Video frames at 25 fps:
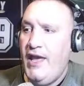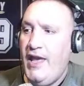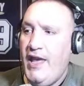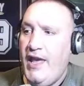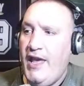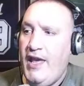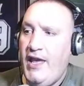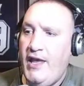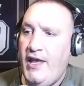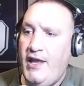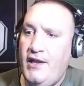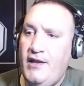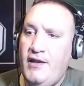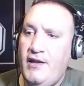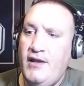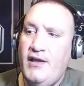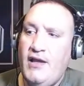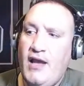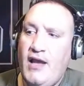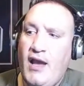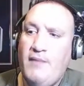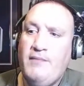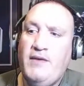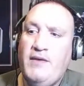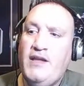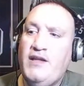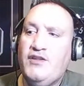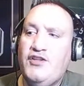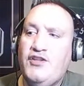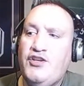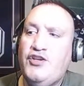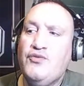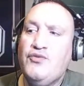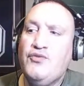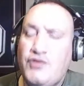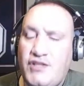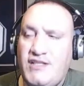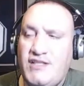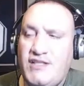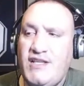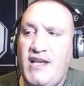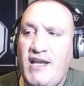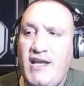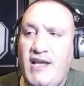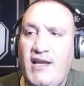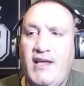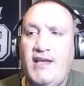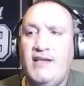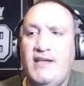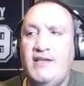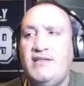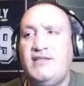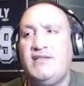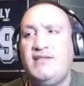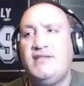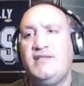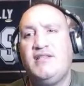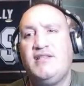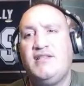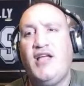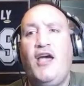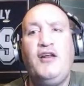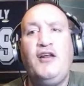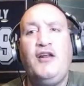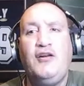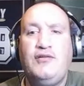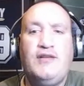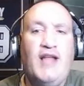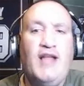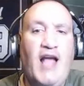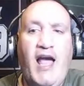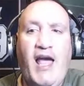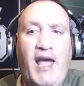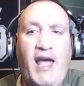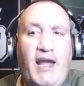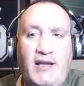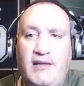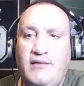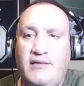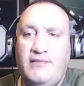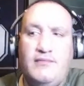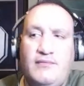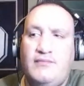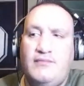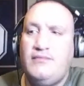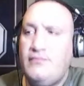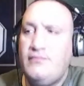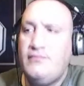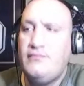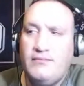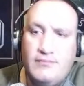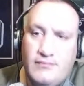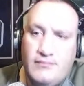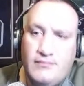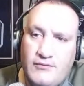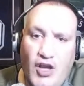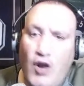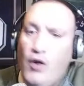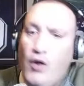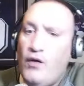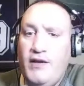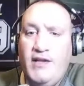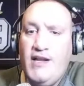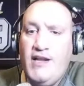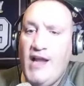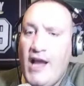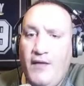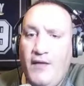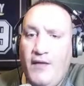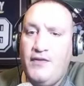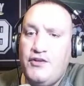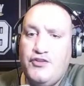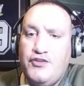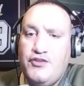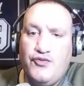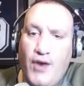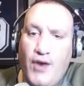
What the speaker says: And I mean, do you see it as Title IX going down the